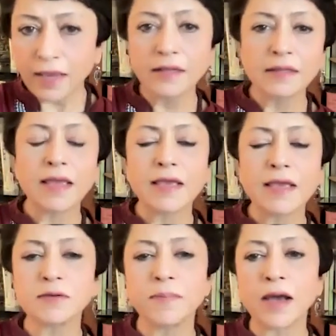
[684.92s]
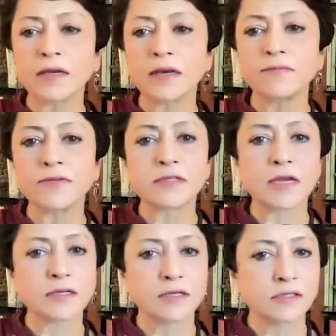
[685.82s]
In case of market
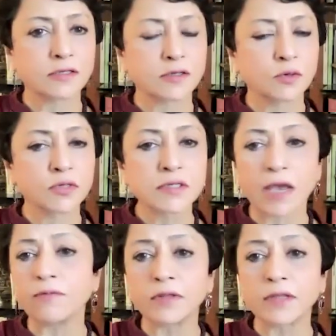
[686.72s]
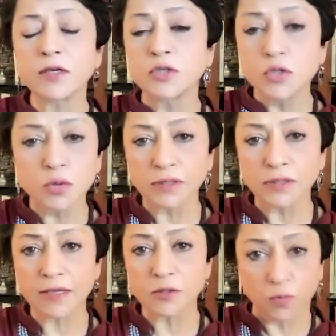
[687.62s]
infrastructure institutions, I would think two
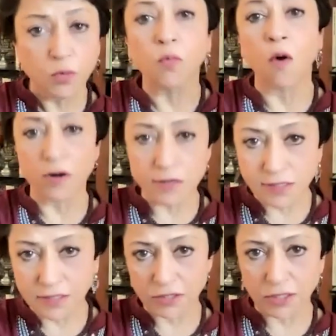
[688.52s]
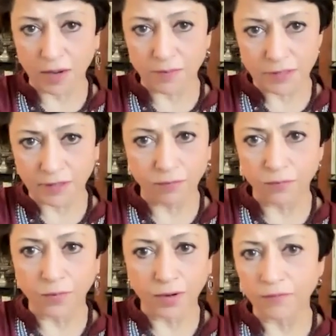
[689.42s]
things would warrant such a committee,
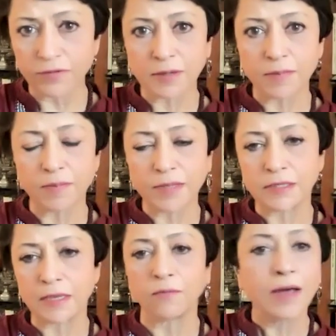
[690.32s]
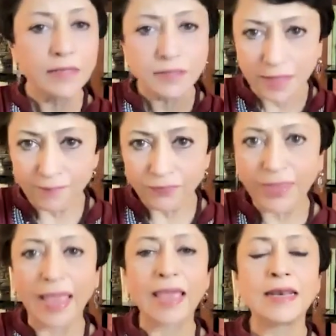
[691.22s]
whatever SEBI may say. One is
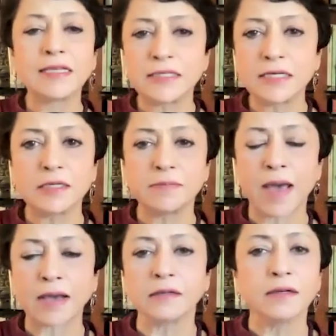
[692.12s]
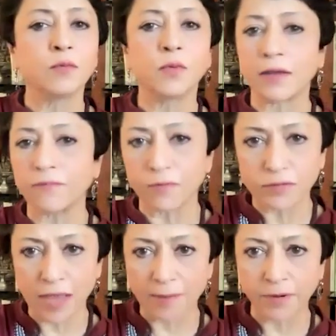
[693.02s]
the NSE debacle and whatever
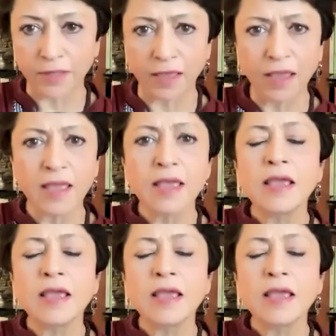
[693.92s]
was happening there.